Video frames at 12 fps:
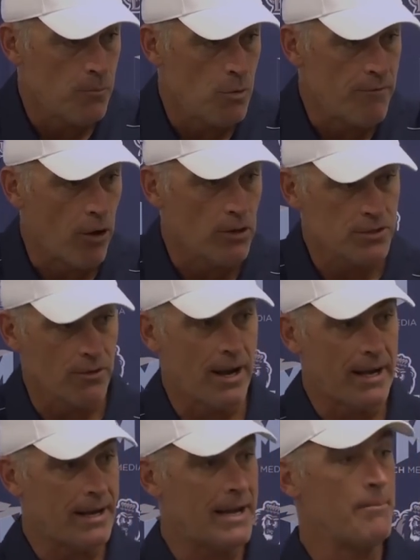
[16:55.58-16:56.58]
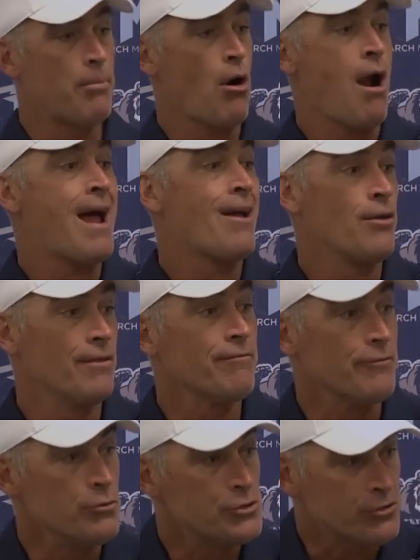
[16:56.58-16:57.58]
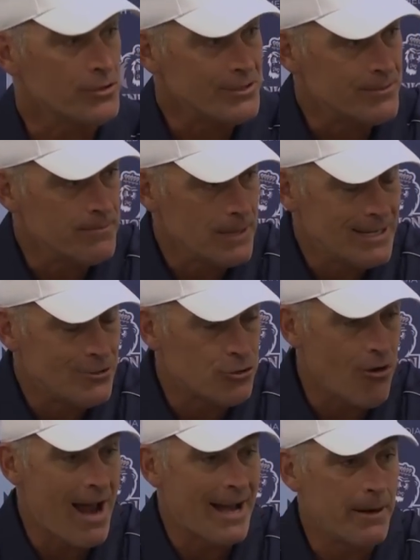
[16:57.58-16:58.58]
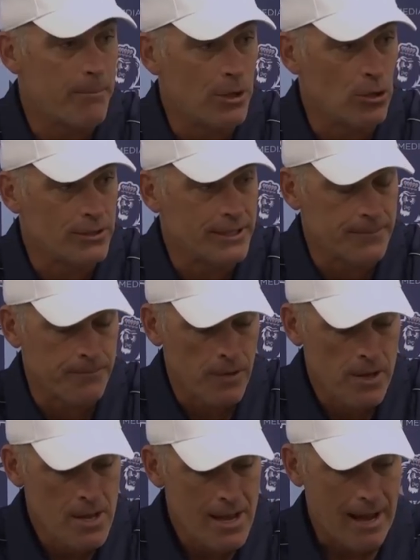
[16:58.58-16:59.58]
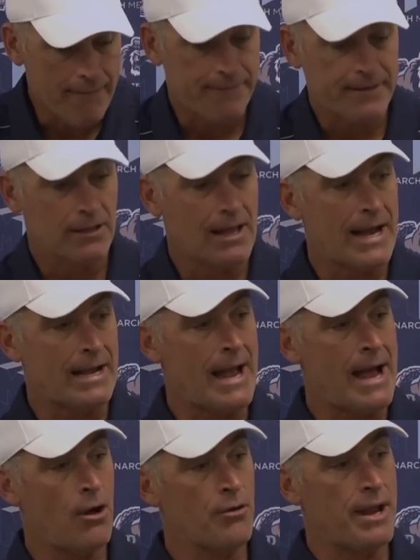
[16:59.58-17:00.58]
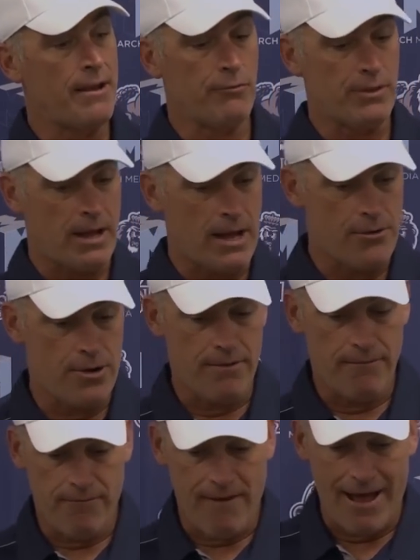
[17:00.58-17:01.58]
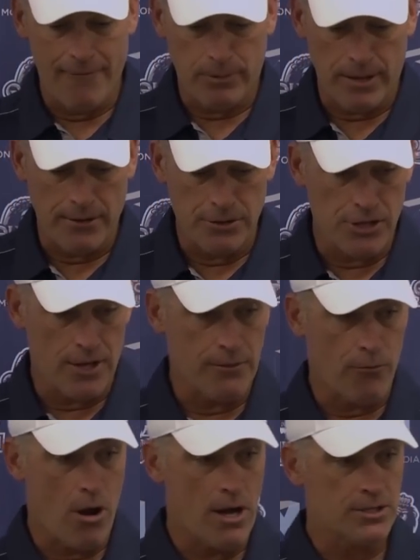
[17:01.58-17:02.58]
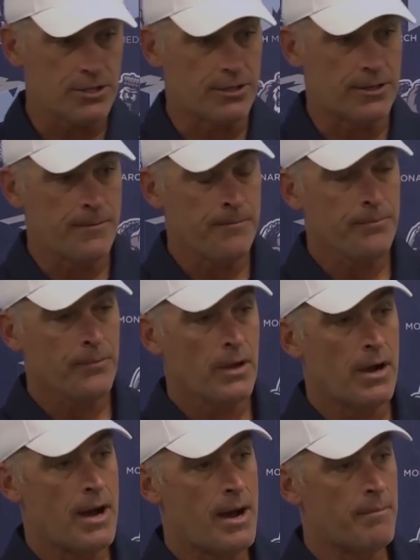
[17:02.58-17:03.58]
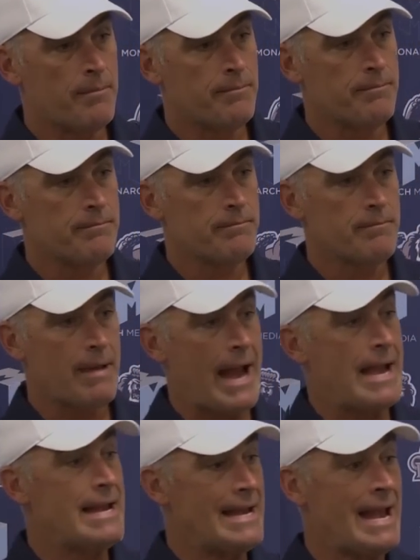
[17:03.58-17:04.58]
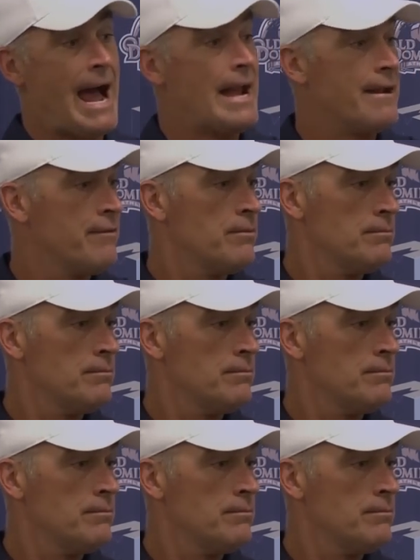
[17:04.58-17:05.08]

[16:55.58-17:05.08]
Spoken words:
we've also got to keep our eye on the future and trying to build it. And I feel like now, Dave, with 105 players on the roster, 89 of